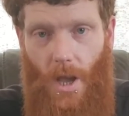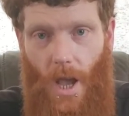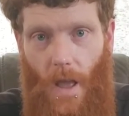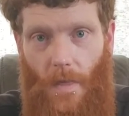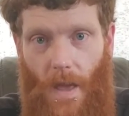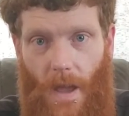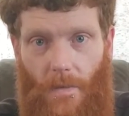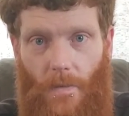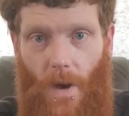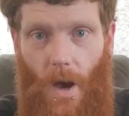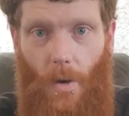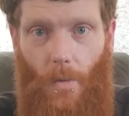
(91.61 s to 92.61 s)
and they've
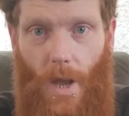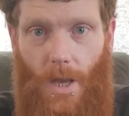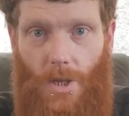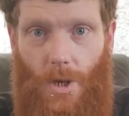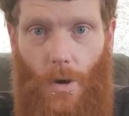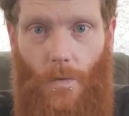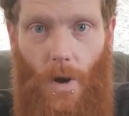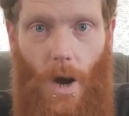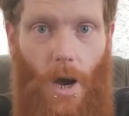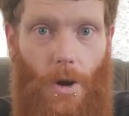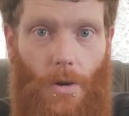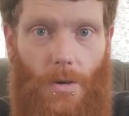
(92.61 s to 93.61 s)
raised over
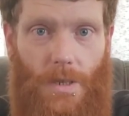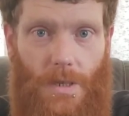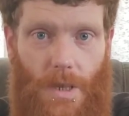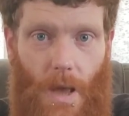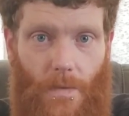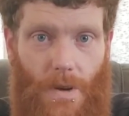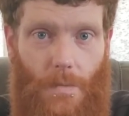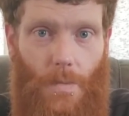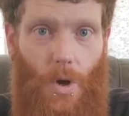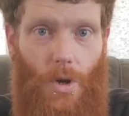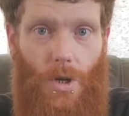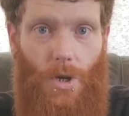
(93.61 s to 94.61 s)
$170
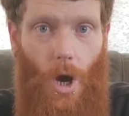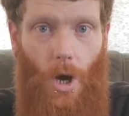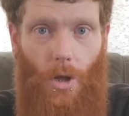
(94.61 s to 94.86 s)
million